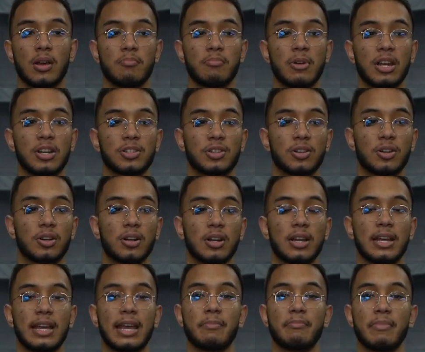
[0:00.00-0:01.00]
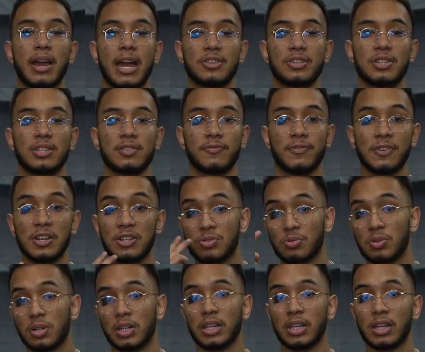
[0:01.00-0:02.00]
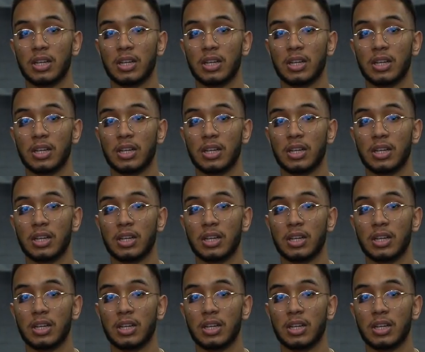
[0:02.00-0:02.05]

make sure it matches visually.